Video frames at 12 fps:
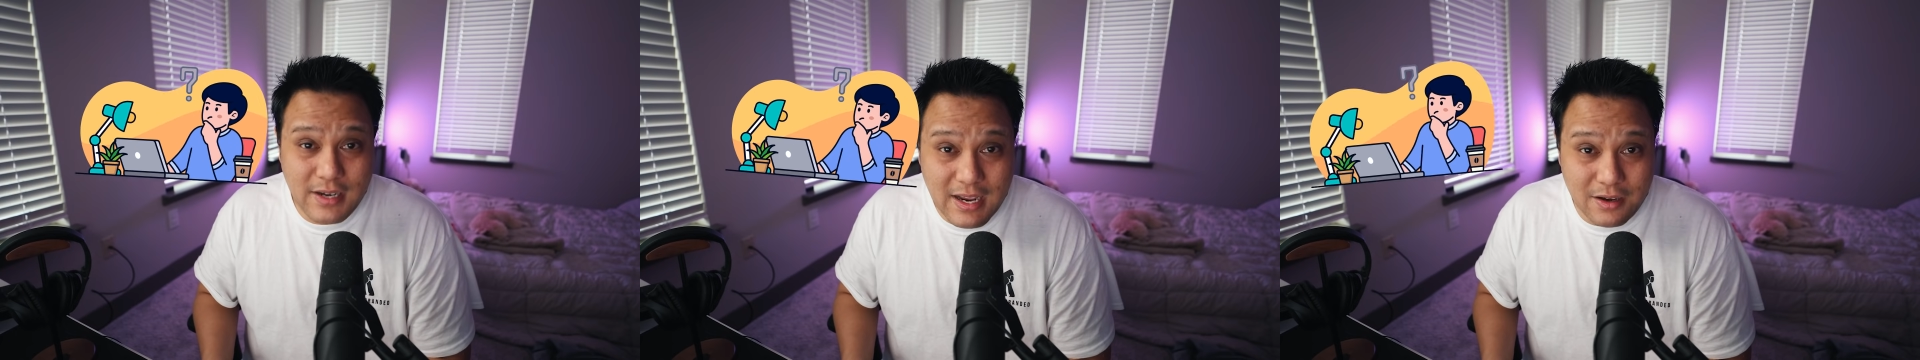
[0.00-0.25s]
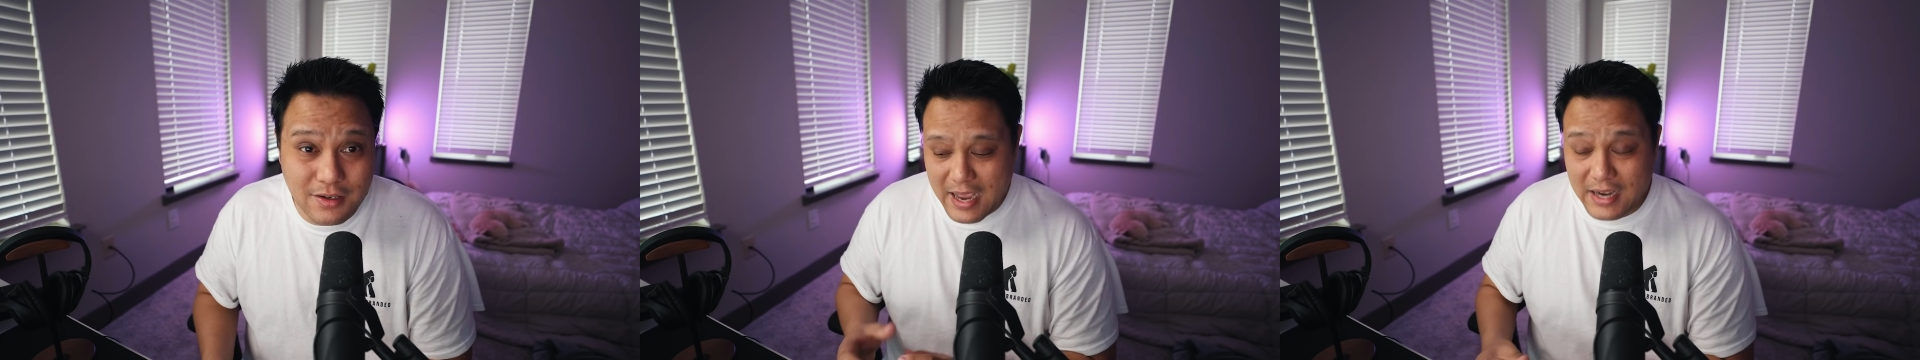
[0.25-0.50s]
it
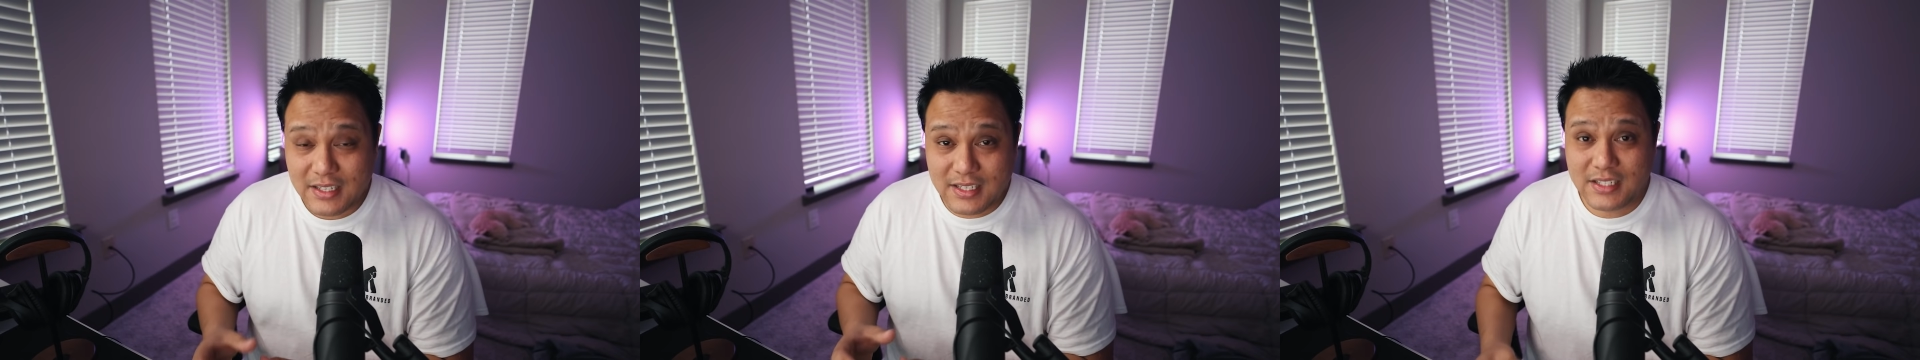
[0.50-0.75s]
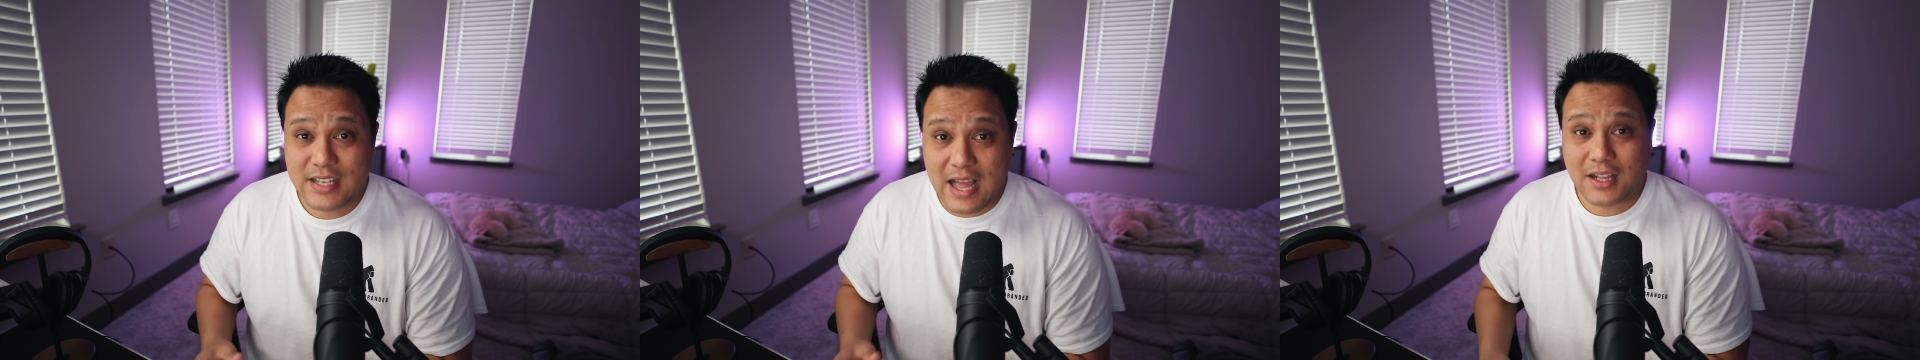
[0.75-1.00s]
out. That is
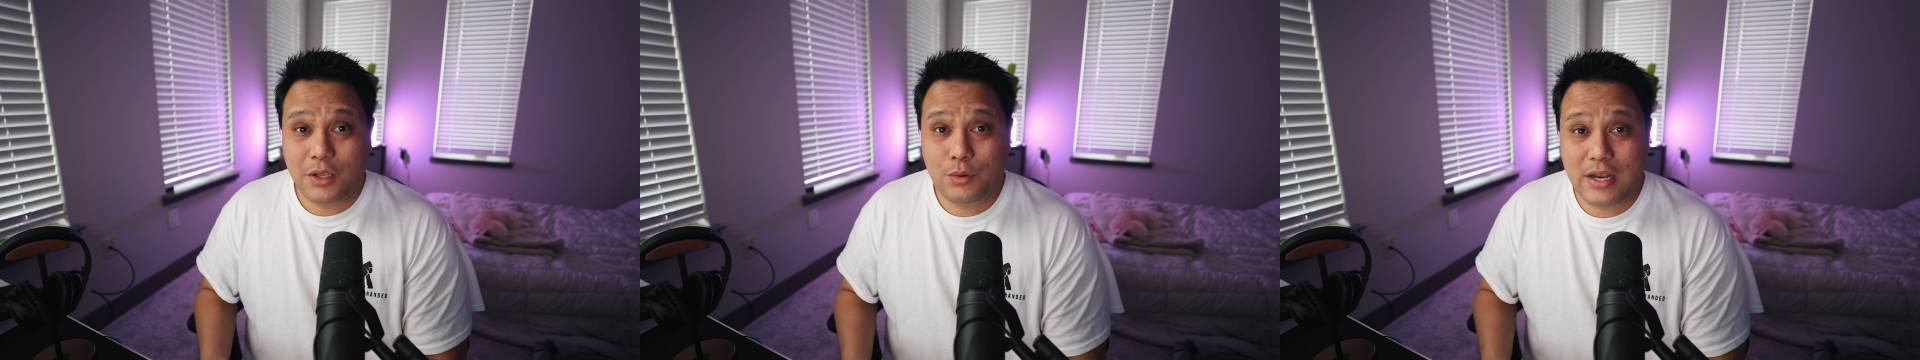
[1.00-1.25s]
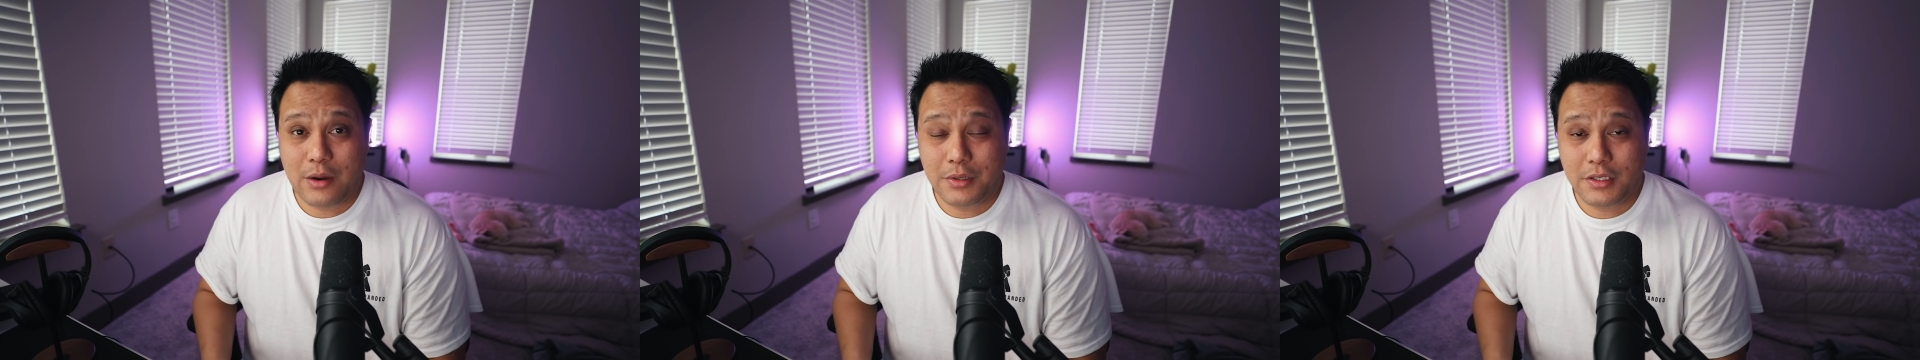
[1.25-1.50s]
exactly
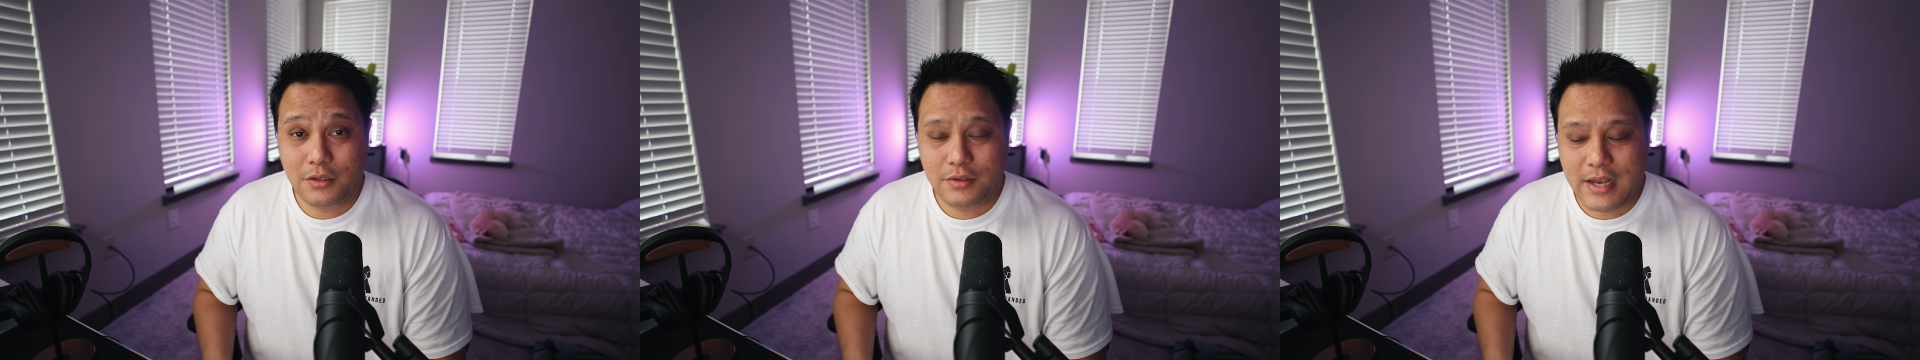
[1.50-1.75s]
what I would do.